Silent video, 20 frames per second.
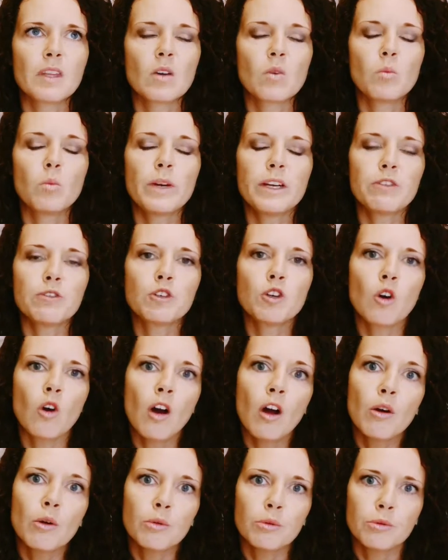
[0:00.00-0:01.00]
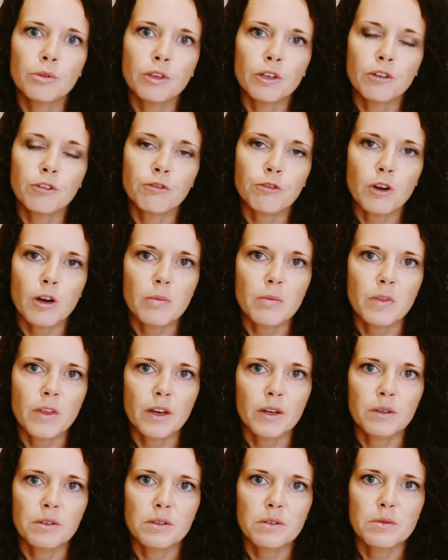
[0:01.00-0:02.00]
we've grown from
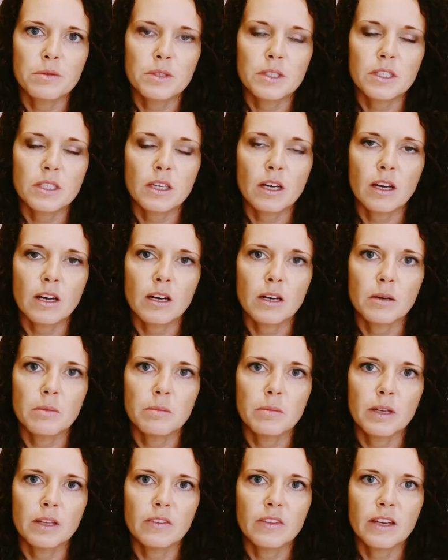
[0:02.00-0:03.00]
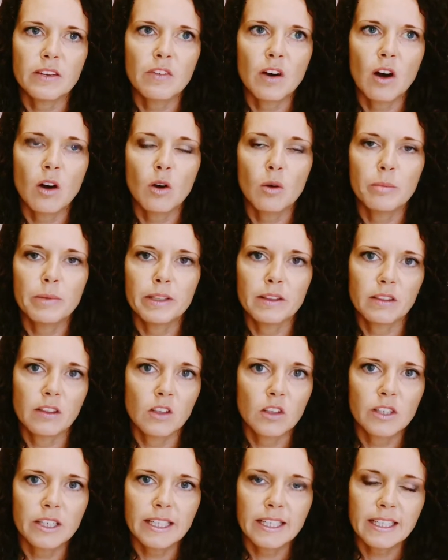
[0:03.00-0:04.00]
those. They've all been
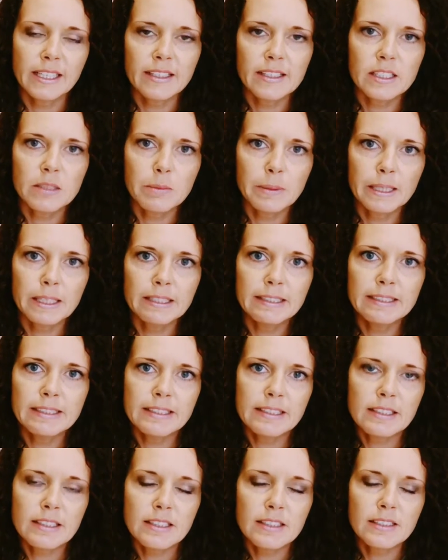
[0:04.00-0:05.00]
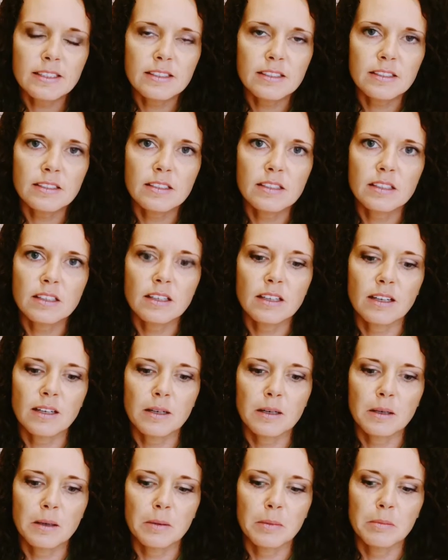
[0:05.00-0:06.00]
learning experiences,
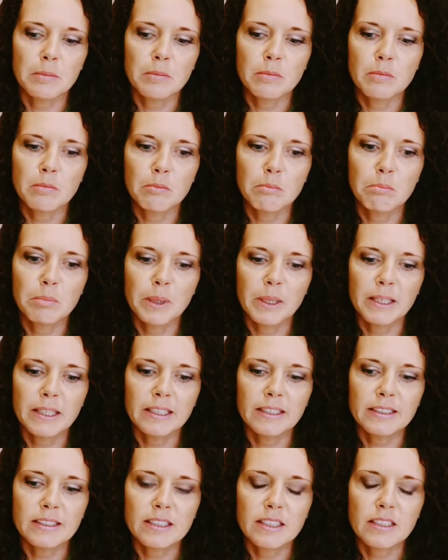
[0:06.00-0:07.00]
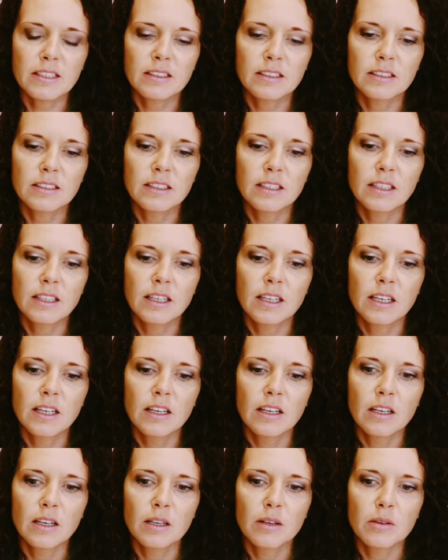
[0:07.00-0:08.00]
but
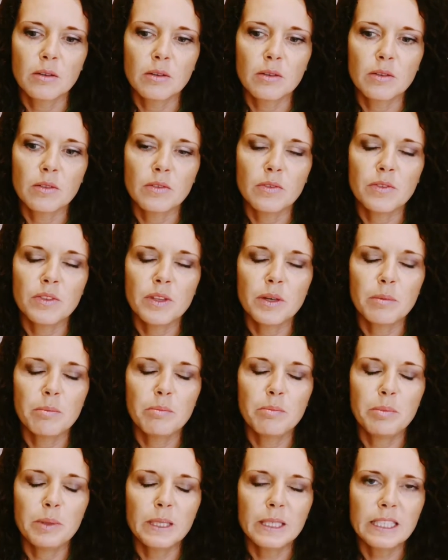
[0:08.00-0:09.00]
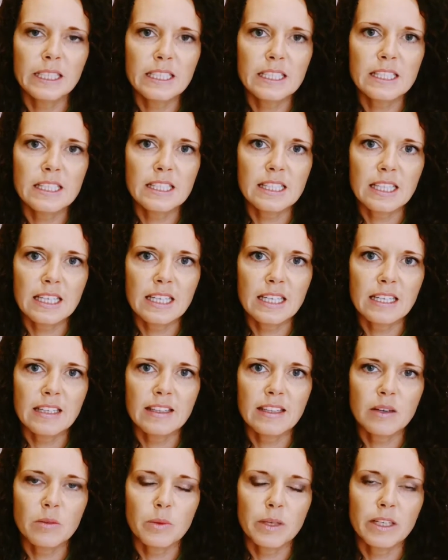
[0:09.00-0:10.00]
the biggest thing
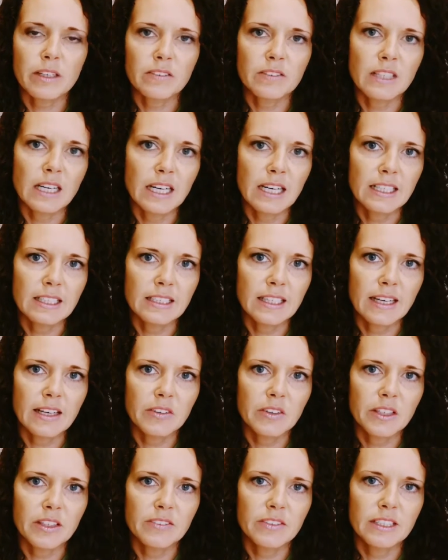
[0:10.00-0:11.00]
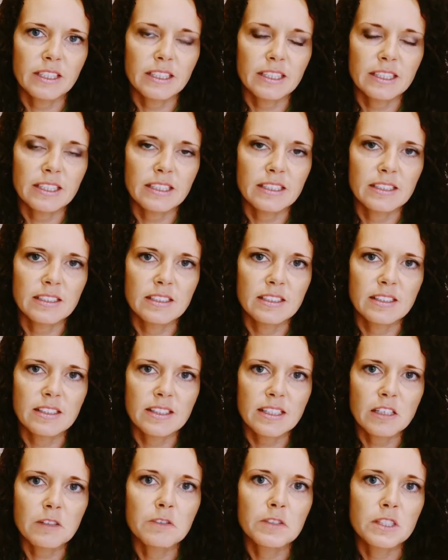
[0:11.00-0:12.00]
that we have gotten out of it is
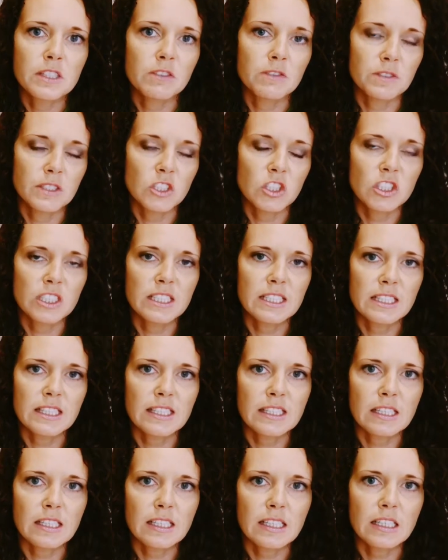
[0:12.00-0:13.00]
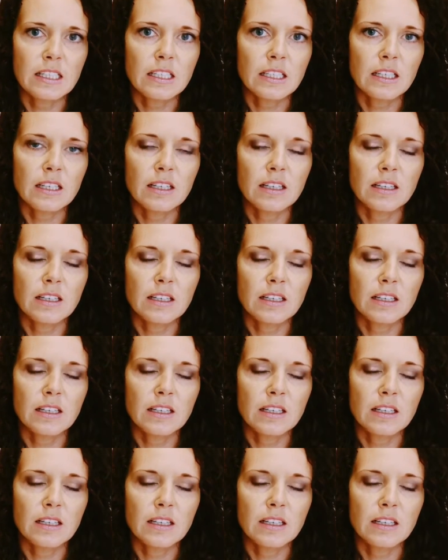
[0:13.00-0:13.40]
self-sufficiency.